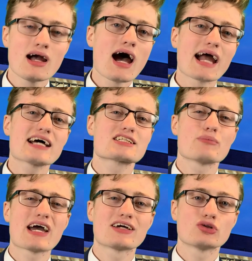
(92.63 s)
I asked a
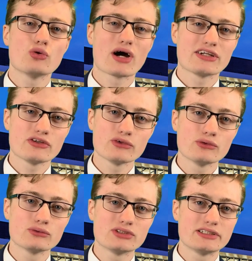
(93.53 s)
man who I
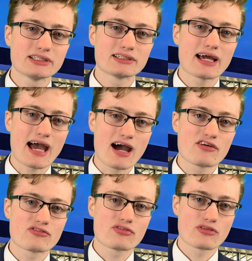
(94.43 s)
knew didn't
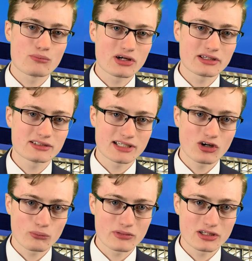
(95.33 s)
have the money to
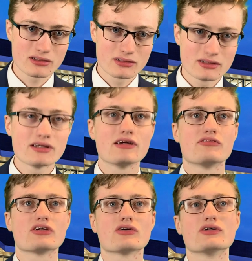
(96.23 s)
help me if
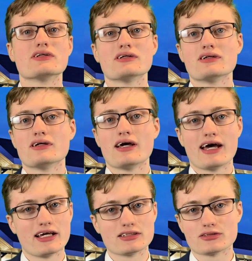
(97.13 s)
he could,
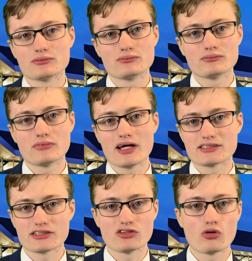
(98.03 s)
and as
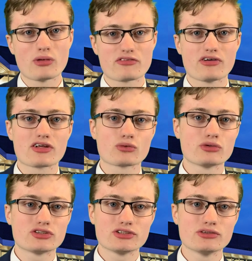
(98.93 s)
I know my father
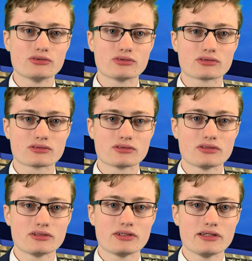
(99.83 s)
would do,
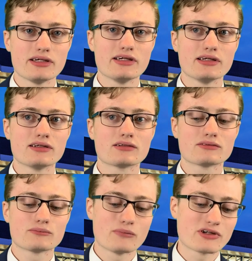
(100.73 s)
he
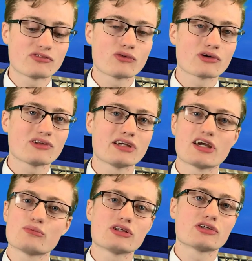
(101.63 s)
metaphorically
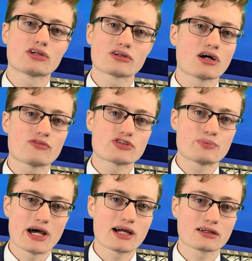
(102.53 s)
gave me the shirt off his
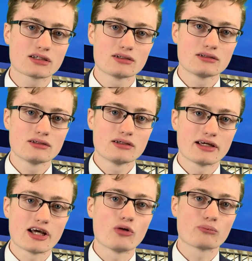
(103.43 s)
back and
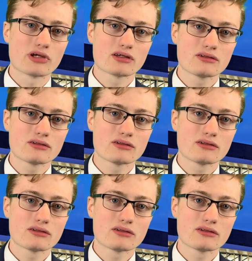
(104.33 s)
helped me.